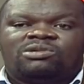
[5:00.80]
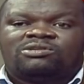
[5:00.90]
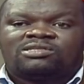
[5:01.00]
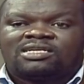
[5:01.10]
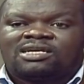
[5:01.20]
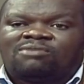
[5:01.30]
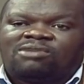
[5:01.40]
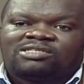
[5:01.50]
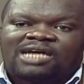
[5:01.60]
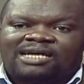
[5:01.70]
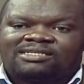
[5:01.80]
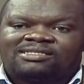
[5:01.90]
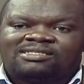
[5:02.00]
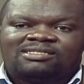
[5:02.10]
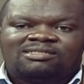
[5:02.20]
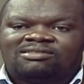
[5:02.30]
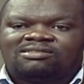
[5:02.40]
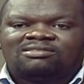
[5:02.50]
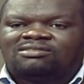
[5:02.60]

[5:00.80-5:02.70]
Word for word: was thinking about us. You know,